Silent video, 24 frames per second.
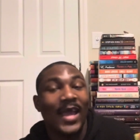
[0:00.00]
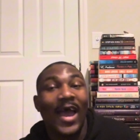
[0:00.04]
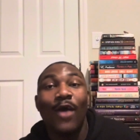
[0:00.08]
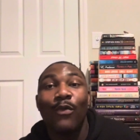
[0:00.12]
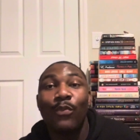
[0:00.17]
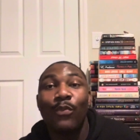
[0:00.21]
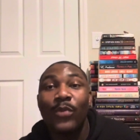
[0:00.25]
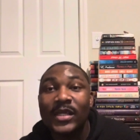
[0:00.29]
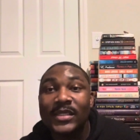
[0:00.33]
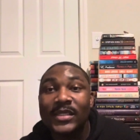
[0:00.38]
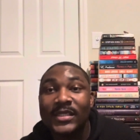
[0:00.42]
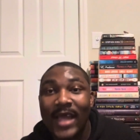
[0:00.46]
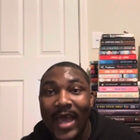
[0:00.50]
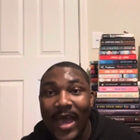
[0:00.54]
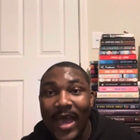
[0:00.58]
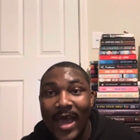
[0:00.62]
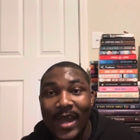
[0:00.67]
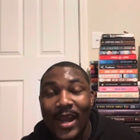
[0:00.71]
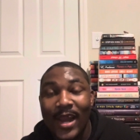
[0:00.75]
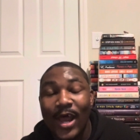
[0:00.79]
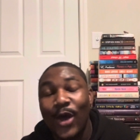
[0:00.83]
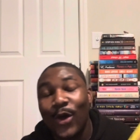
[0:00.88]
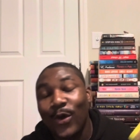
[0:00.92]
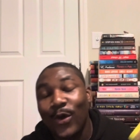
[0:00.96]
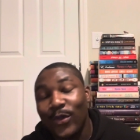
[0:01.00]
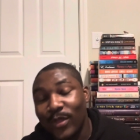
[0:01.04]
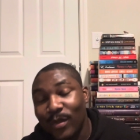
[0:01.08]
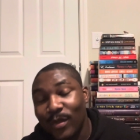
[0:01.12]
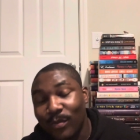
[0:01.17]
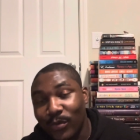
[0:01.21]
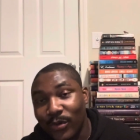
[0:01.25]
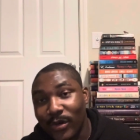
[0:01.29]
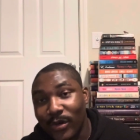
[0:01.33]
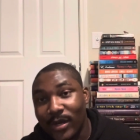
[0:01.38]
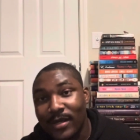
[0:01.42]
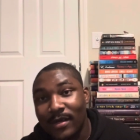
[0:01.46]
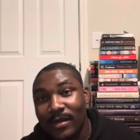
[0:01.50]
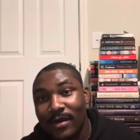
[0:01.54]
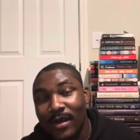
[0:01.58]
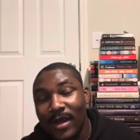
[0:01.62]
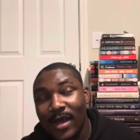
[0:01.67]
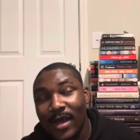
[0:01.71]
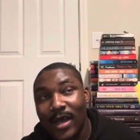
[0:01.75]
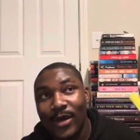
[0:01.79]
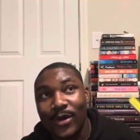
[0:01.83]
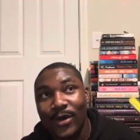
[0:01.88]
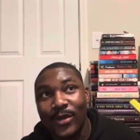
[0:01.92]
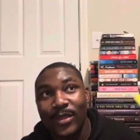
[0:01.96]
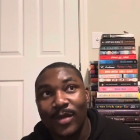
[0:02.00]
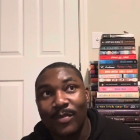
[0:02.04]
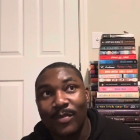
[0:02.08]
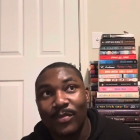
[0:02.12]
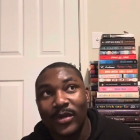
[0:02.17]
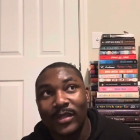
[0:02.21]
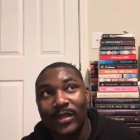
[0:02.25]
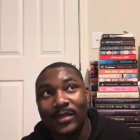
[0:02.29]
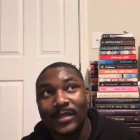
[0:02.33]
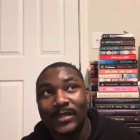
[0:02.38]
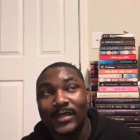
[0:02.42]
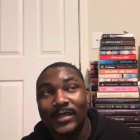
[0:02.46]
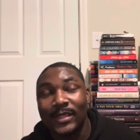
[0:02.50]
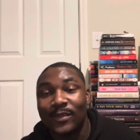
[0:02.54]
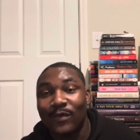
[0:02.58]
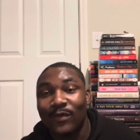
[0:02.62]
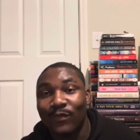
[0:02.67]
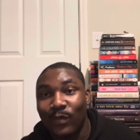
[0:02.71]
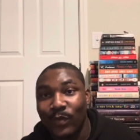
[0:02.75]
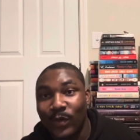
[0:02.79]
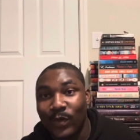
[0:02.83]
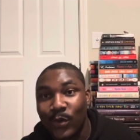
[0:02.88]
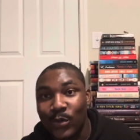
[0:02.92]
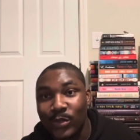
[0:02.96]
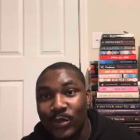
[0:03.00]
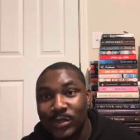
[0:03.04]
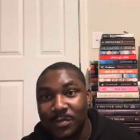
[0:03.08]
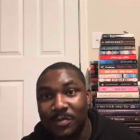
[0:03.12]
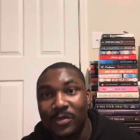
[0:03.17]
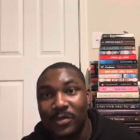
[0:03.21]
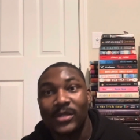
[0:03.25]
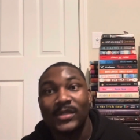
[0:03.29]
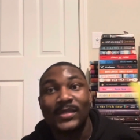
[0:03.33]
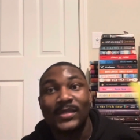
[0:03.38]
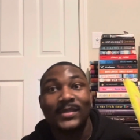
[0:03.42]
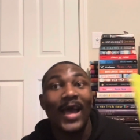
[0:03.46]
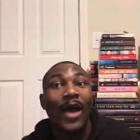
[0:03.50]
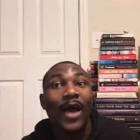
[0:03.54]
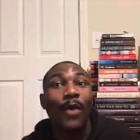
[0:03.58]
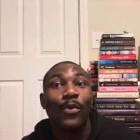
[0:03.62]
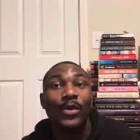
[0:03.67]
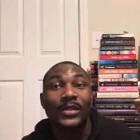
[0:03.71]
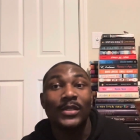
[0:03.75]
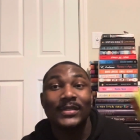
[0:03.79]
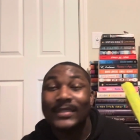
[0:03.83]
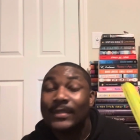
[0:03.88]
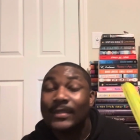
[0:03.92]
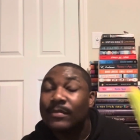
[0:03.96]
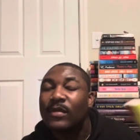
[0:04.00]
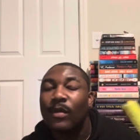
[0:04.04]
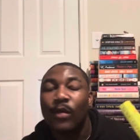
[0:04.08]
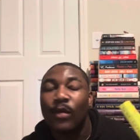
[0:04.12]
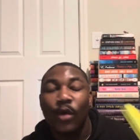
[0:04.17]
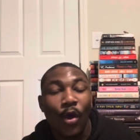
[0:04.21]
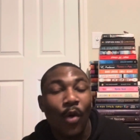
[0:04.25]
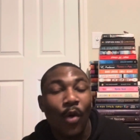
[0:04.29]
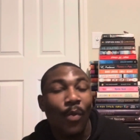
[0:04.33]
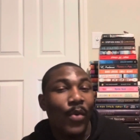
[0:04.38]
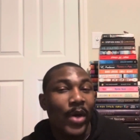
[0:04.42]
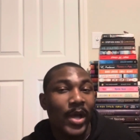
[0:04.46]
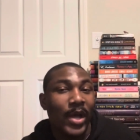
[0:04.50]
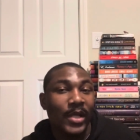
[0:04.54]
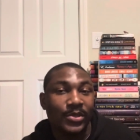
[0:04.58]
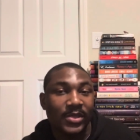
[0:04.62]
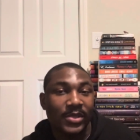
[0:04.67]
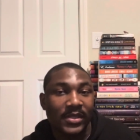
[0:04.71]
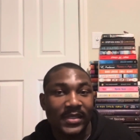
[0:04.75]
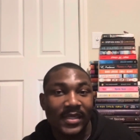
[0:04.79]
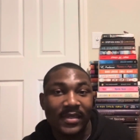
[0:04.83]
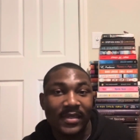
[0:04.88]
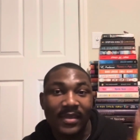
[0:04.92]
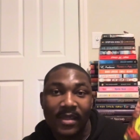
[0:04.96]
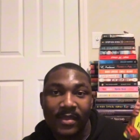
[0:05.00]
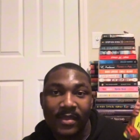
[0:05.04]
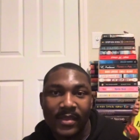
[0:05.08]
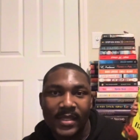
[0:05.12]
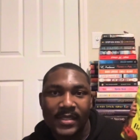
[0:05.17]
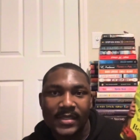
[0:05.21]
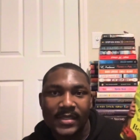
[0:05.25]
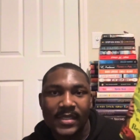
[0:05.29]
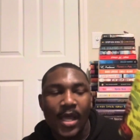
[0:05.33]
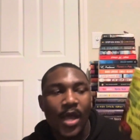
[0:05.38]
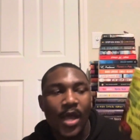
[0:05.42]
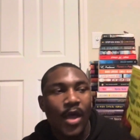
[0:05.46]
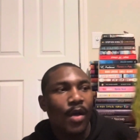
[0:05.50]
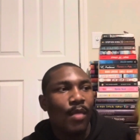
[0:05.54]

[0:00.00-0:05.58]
I wish I had her other book, The Death of Vivek Oji, because that one seems a lot more interesting than this.